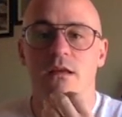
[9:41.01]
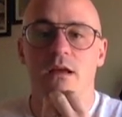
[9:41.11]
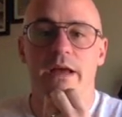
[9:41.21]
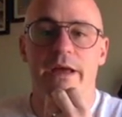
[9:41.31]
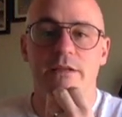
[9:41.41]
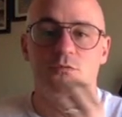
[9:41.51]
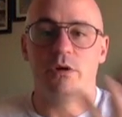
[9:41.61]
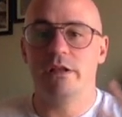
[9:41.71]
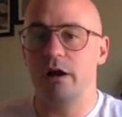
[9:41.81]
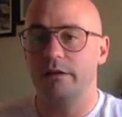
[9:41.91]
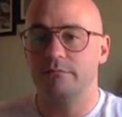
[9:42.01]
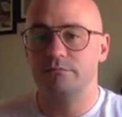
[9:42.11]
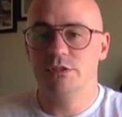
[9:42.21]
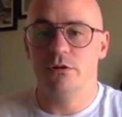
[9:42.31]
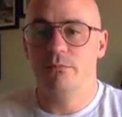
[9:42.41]
at 29.
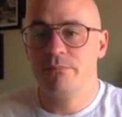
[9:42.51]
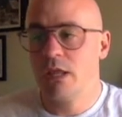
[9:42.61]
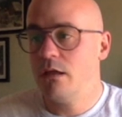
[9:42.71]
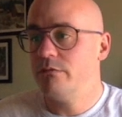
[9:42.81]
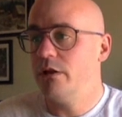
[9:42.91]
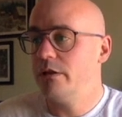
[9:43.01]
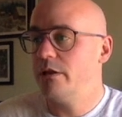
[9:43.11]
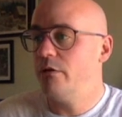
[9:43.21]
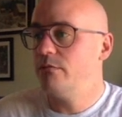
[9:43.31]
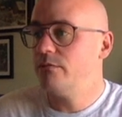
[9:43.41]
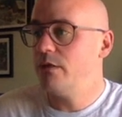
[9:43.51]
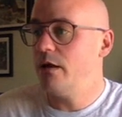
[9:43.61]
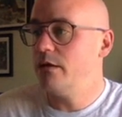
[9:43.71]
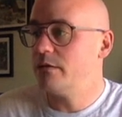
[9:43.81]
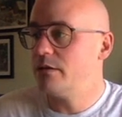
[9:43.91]
So there you go.
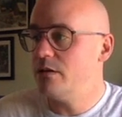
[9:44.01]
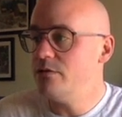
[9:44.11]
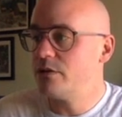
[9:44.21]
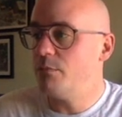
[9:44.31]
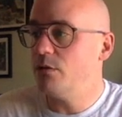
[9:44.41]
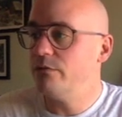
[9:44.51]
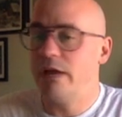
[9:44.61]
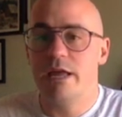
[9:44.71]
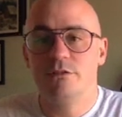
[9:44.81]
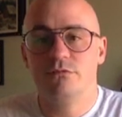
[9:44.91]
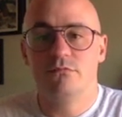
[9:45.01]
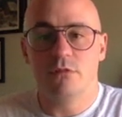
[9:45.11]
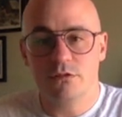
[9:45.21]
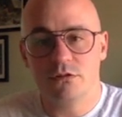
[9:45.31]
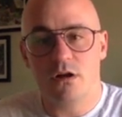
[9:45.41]
A couple of edge
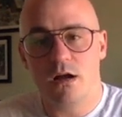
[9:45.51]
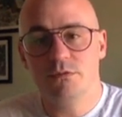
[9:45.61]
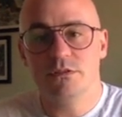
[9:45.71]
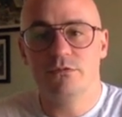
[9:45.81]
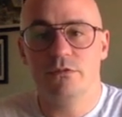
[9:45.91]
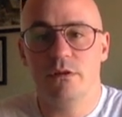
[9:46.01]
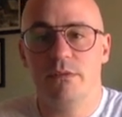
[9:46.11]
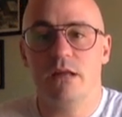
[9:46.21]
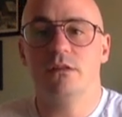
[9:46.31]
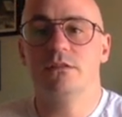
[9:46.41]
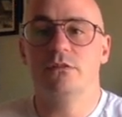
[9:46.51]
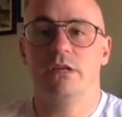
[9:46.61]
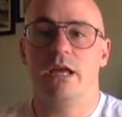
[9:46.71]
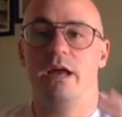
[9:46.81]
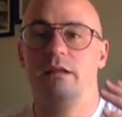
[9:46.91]
rusher options for them. Now let's
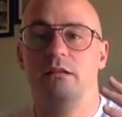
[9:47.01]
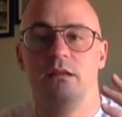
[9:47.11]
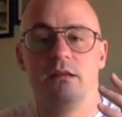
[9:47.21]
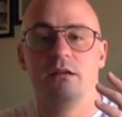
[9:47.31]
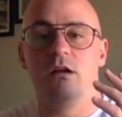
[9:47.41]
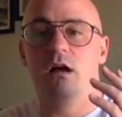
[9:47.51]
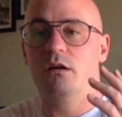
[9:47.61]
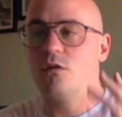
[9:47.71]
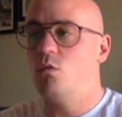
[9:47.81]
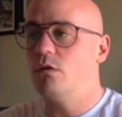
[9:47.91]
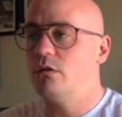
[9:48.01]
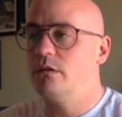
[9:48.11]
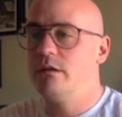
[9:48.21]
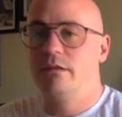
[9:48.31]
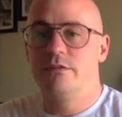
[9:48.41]
look at corner.
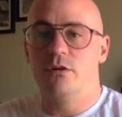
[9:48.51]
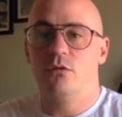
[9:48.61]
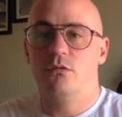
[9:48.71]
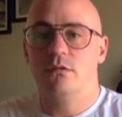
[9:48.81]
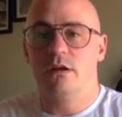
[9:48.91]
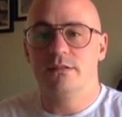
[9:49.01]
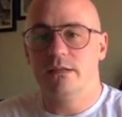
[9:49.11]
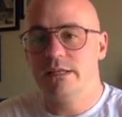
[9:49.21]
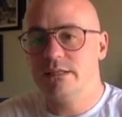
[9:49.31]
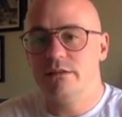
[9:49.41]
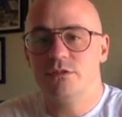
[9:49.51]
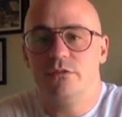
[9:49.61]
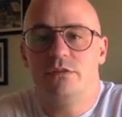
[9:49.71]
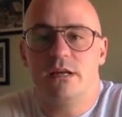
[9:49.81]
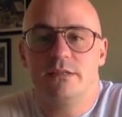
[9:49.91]
So
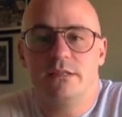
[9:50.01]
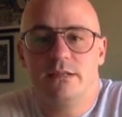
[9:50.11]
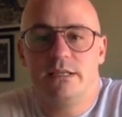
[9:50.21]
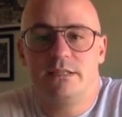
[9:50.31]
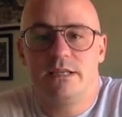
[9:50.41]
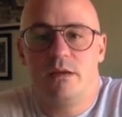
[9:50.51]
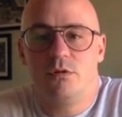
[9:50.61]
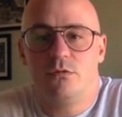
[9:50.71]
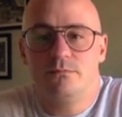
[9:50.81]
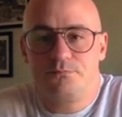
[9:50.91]
you've got Asante Samuel